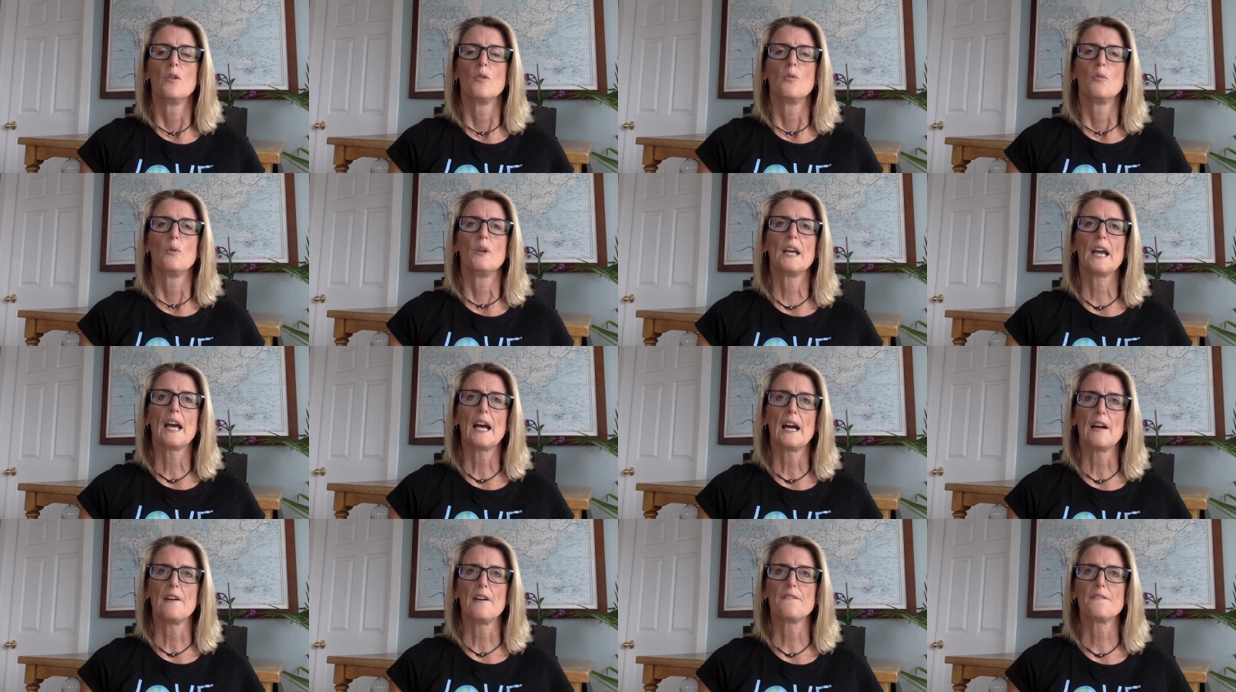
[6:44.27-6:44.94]
We
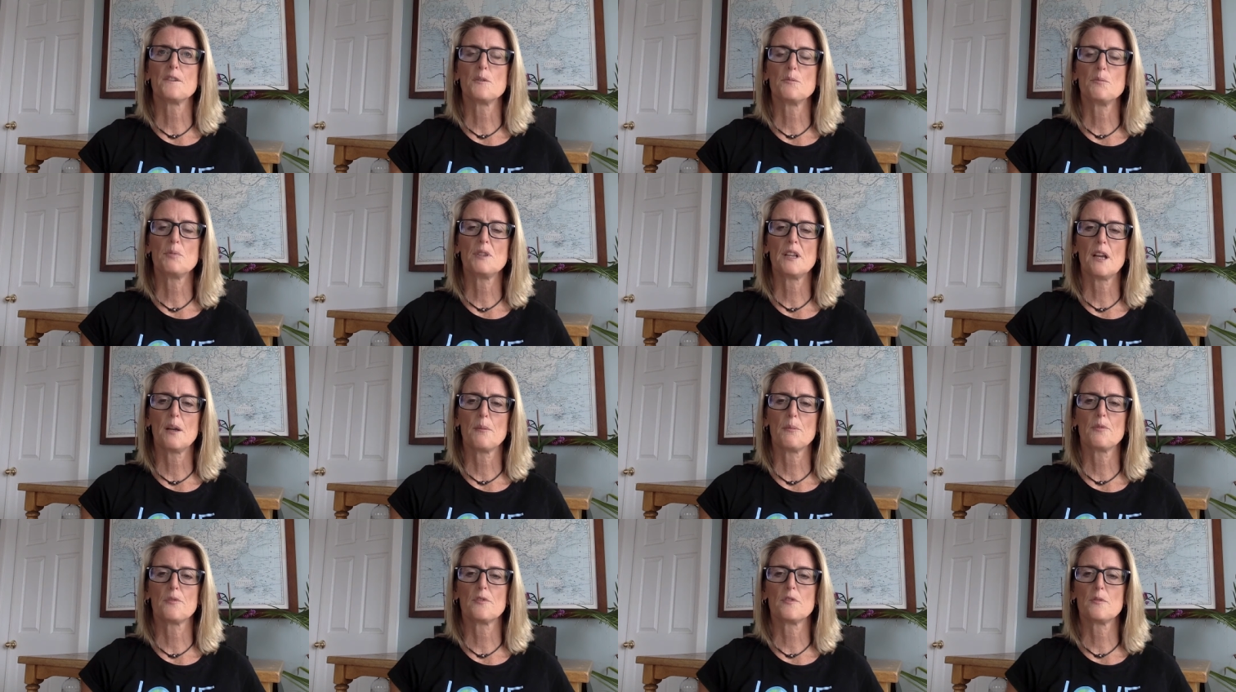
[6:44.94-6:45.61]
have to
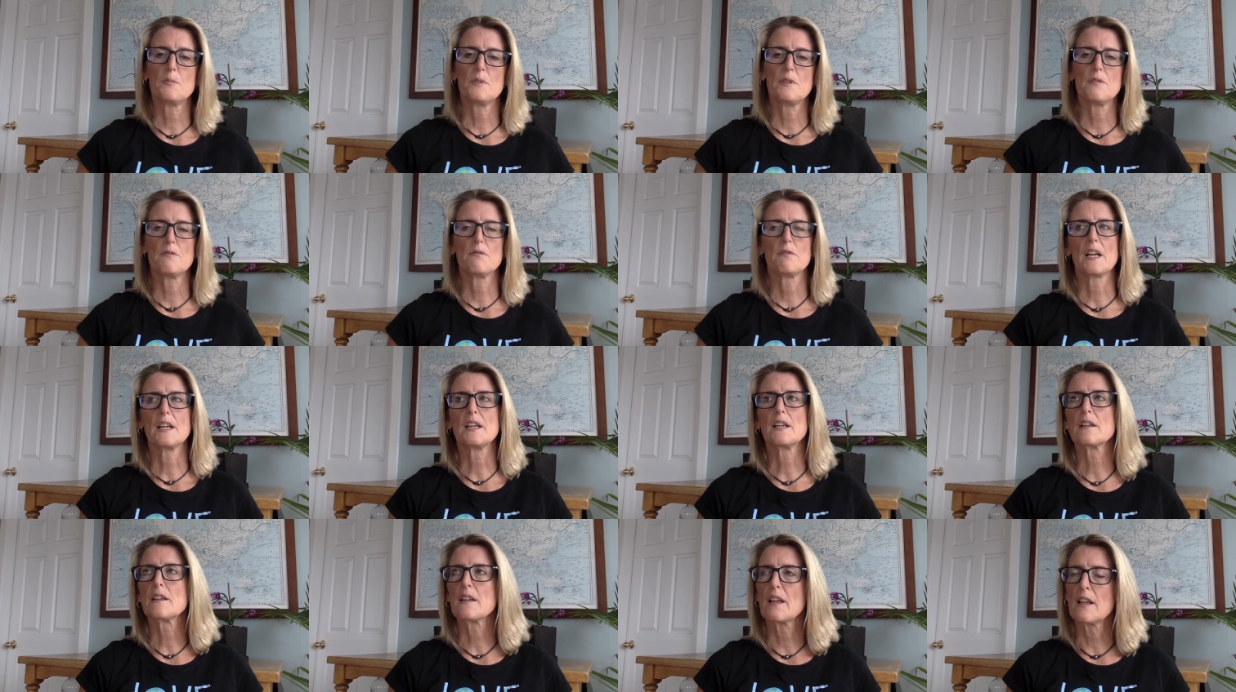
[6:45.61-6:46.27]
be able to be
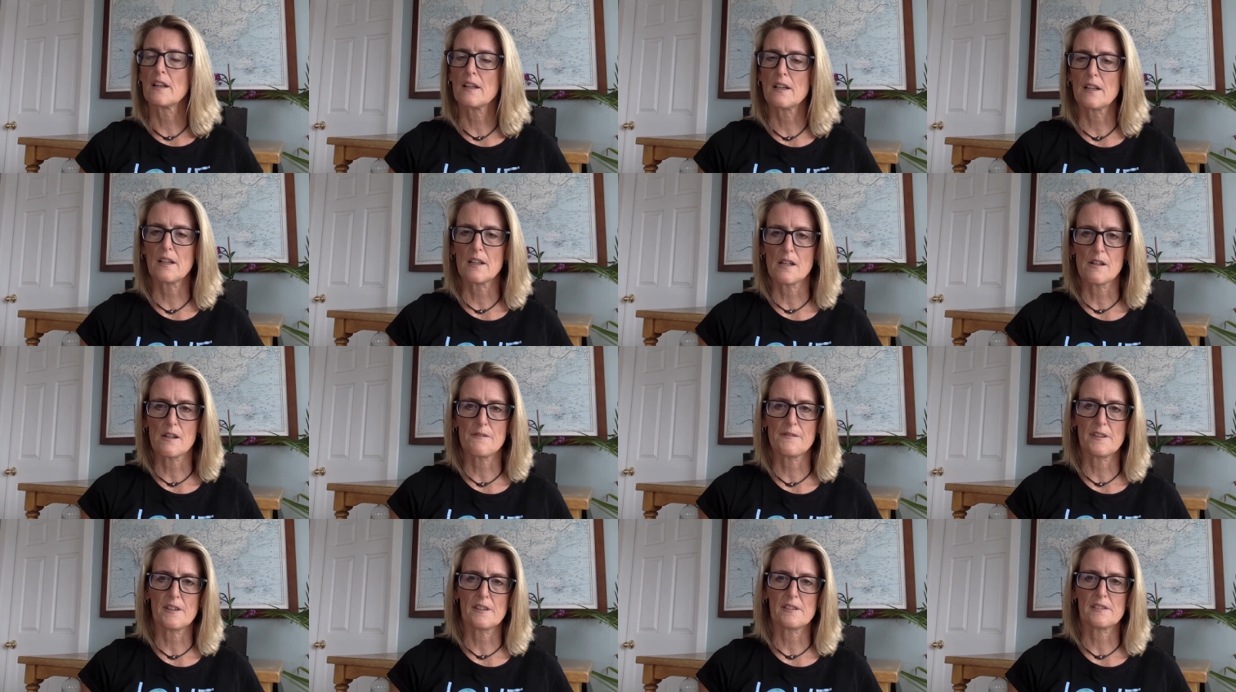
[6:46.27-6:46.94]
regulated
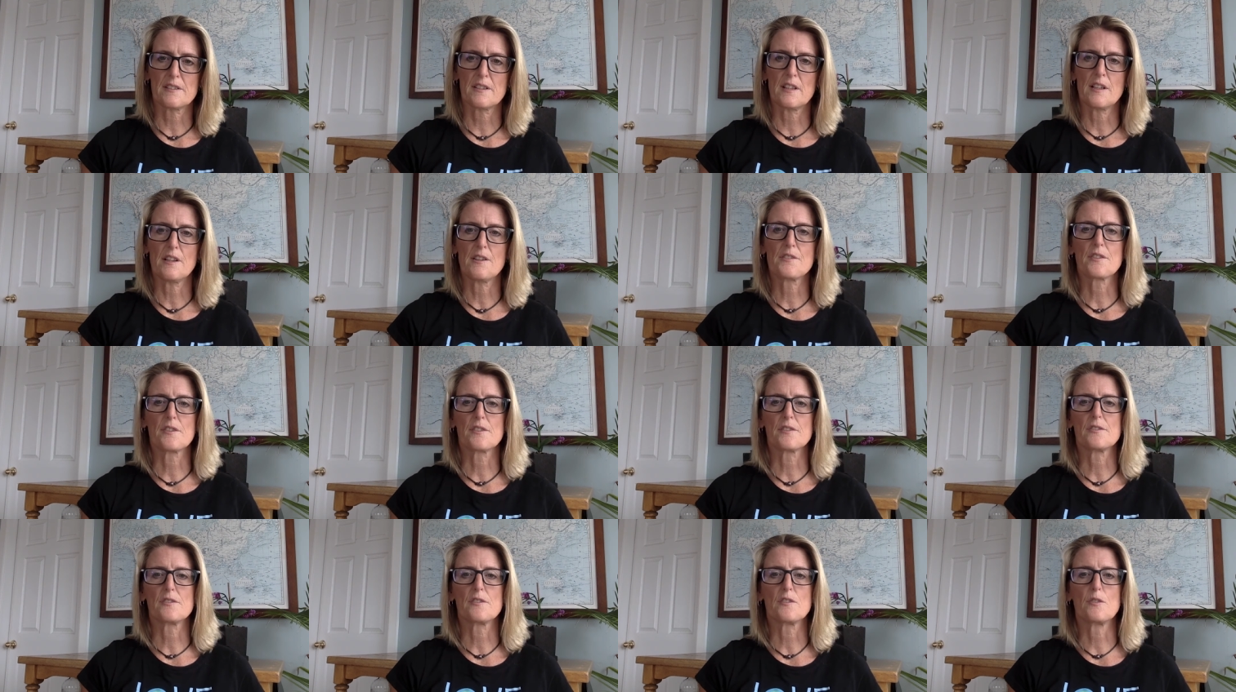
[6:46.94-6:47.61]
enough as
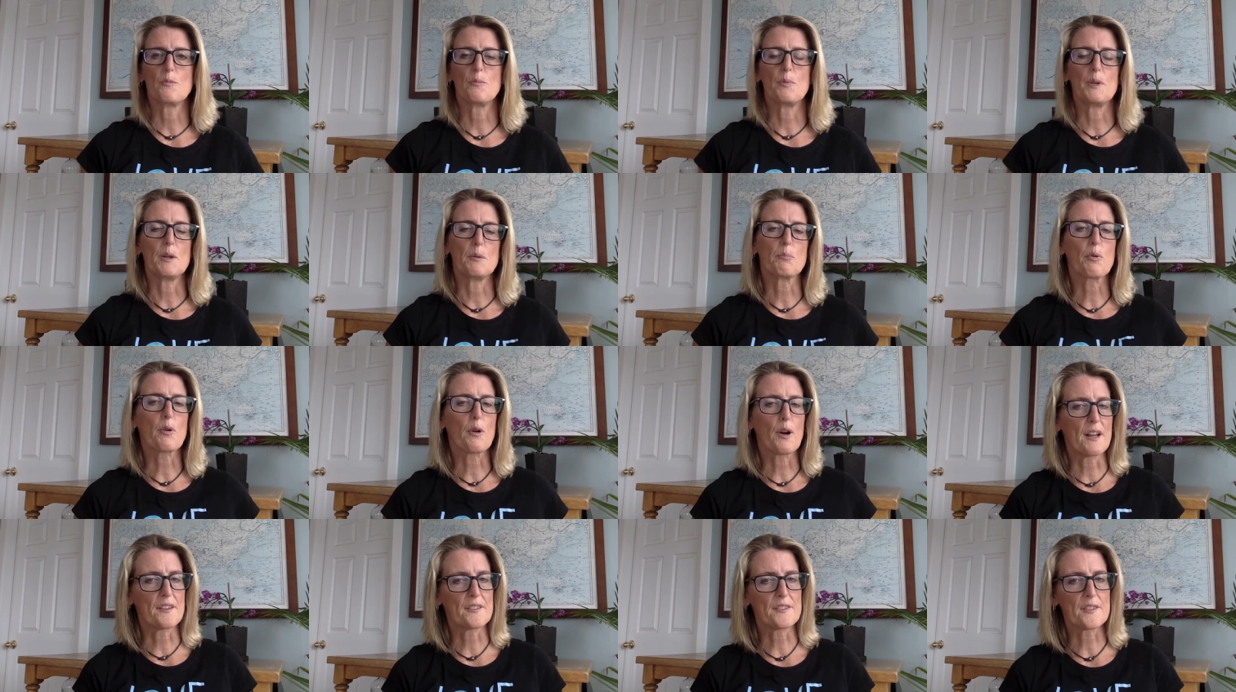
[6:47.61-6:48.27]
teachers to be
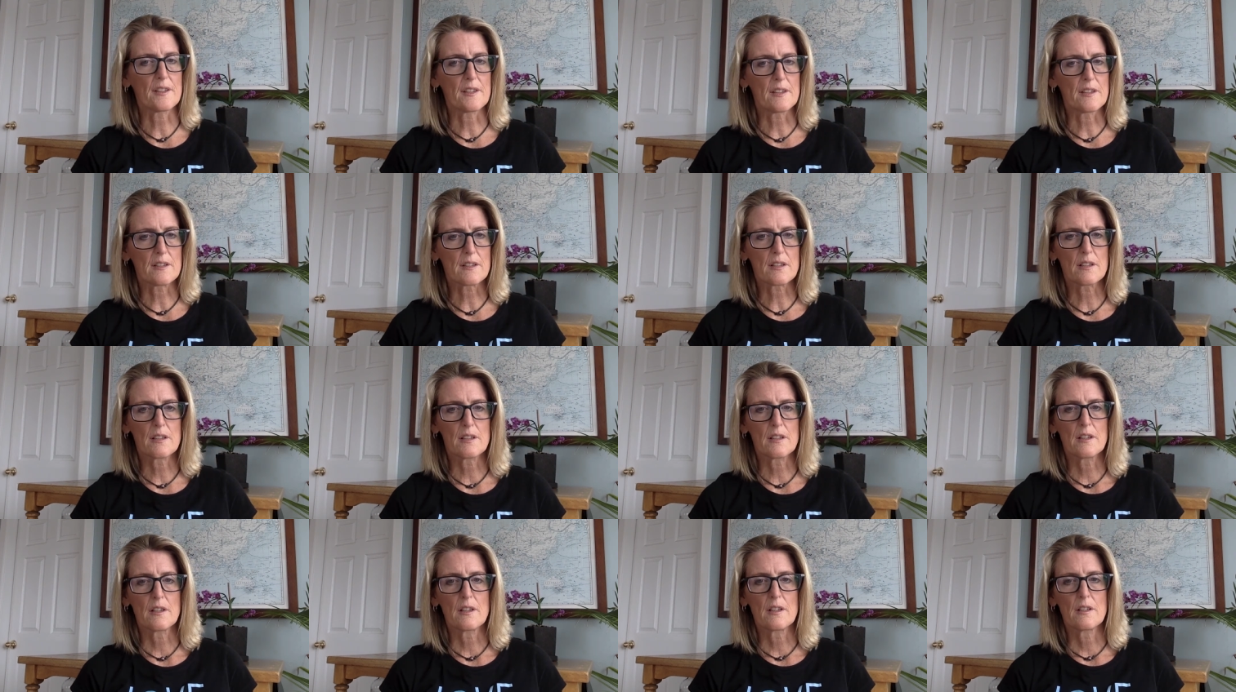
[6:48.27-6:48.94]
present
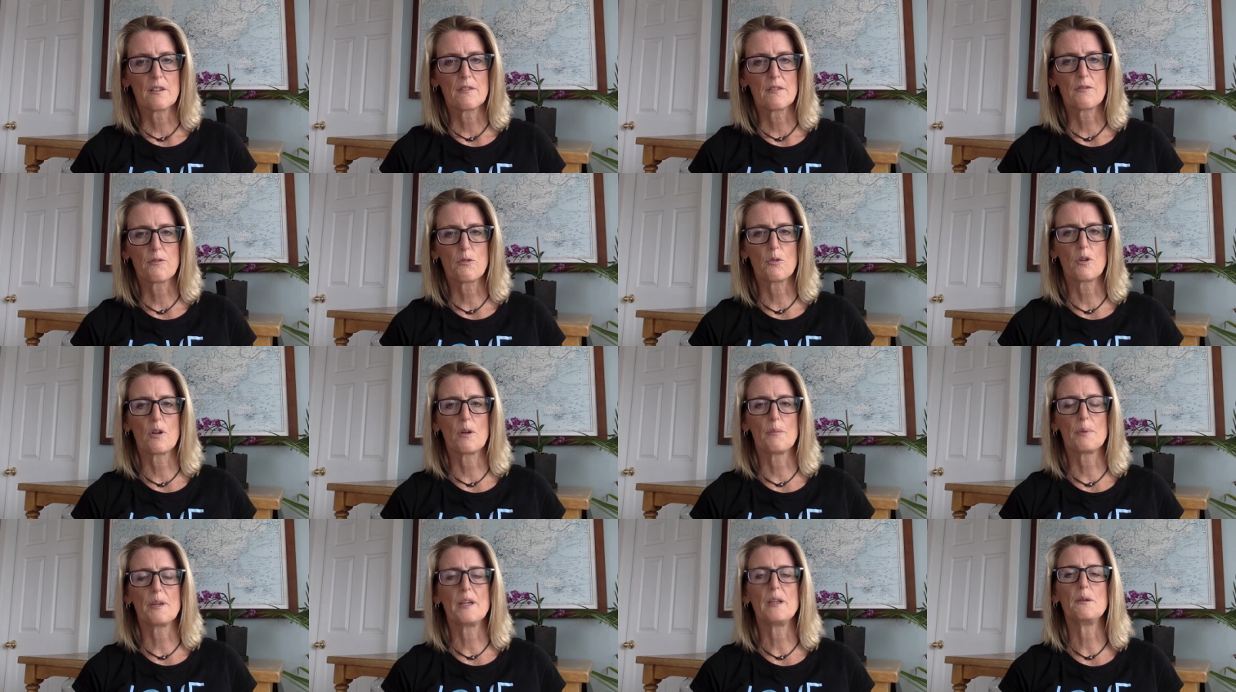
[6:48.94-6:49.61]

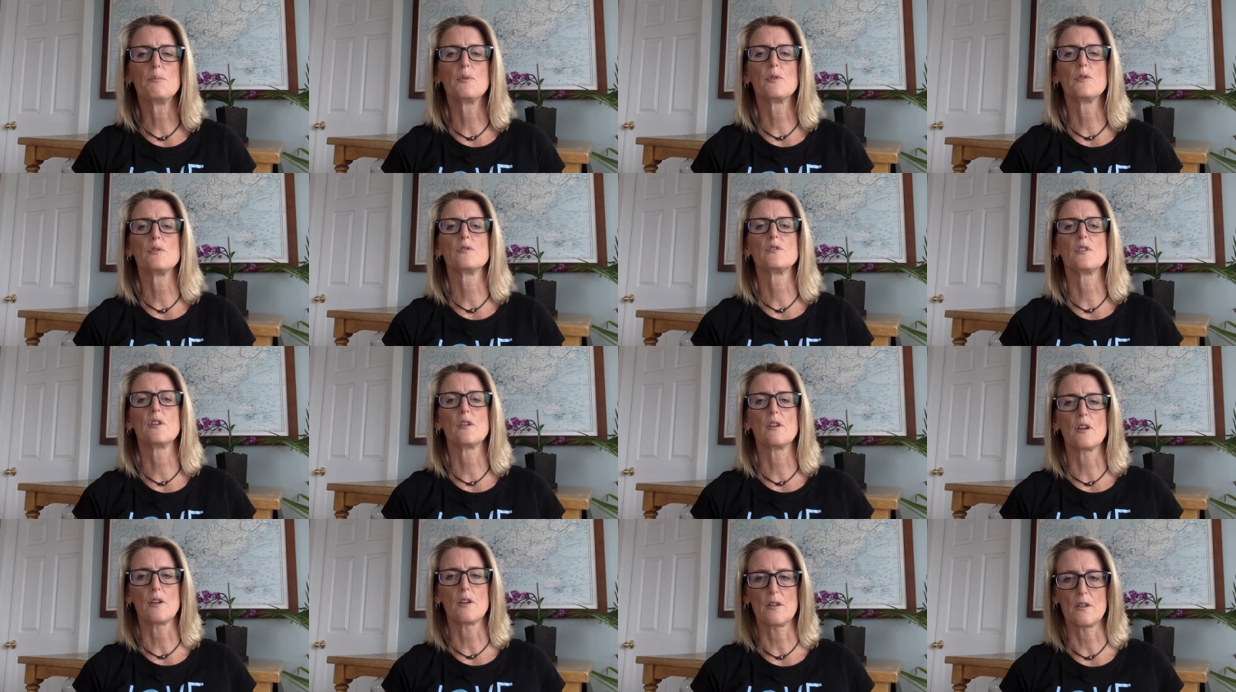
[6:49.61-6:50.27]
for people
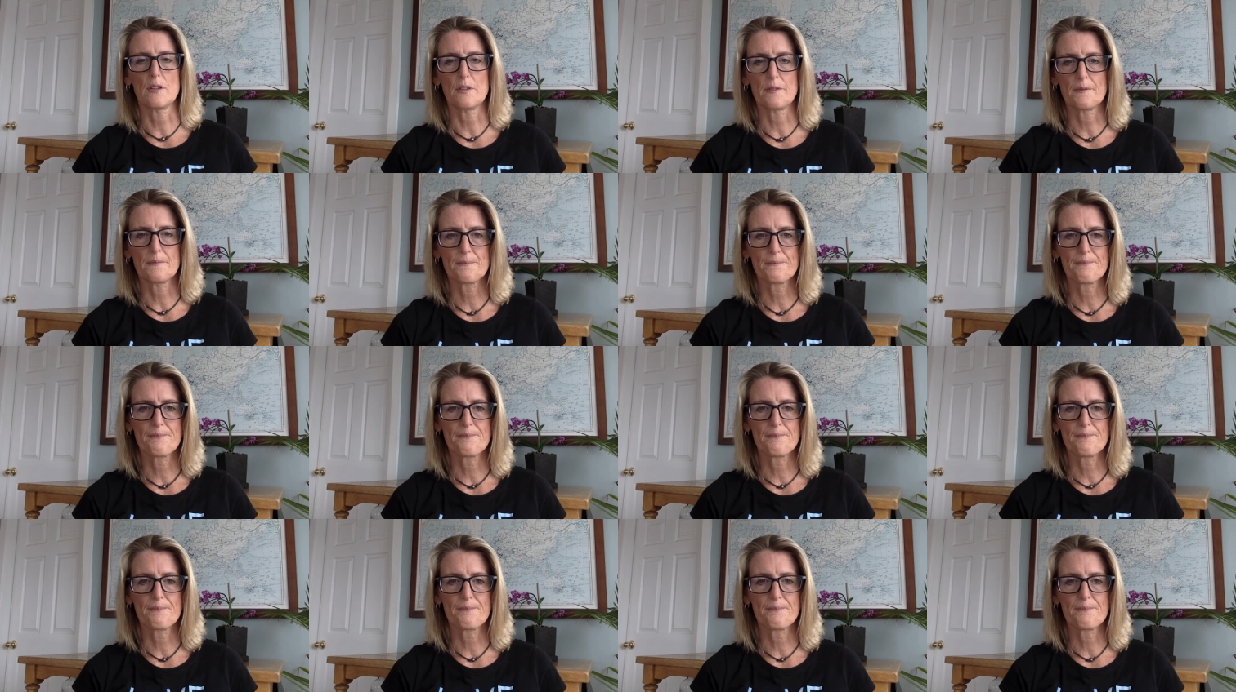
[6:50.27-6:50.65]
to learn.